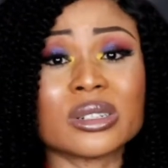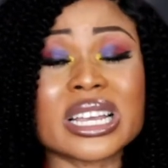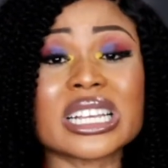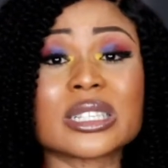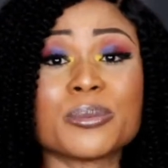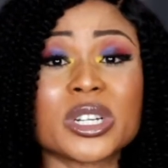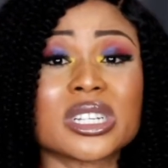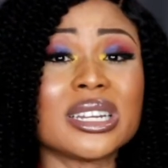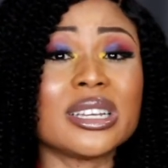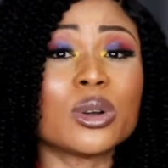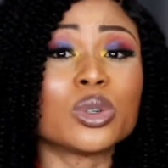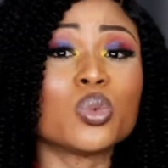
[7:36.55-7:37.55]
especially
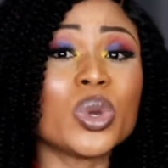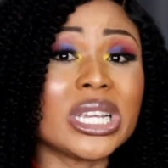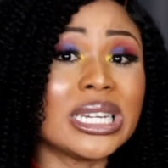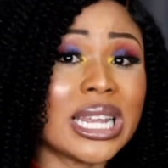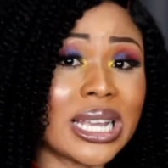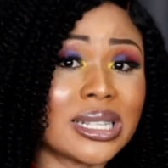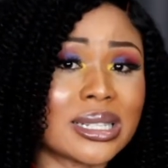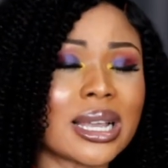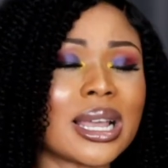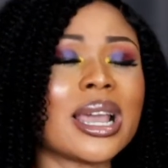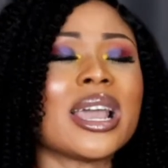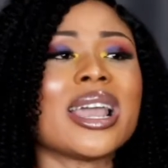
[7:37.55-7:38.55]
on weekdays,
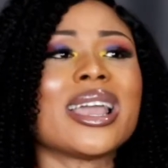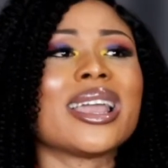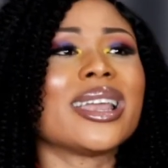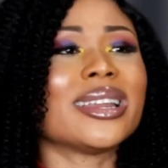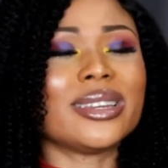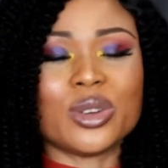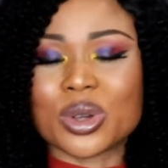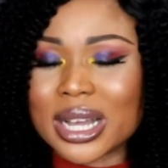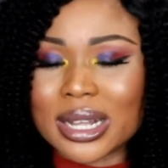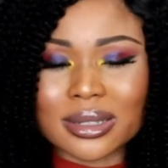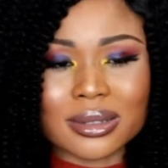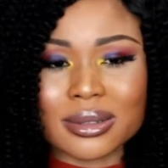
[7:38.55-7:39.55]
you can